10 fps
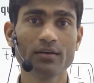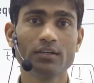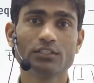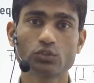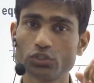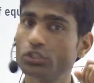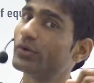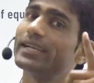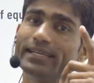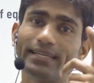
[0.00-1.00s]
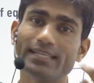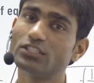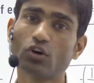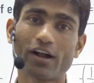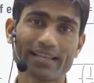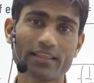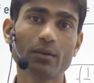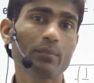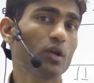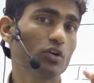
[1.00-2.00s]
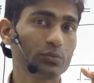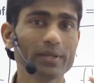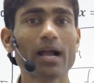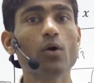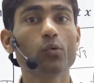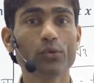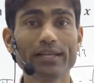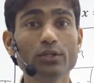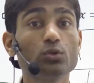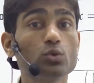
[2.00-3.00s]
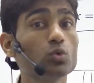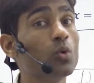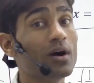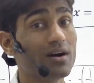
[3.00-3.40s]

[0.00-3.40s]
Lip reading: So surely it is not there, because we have only two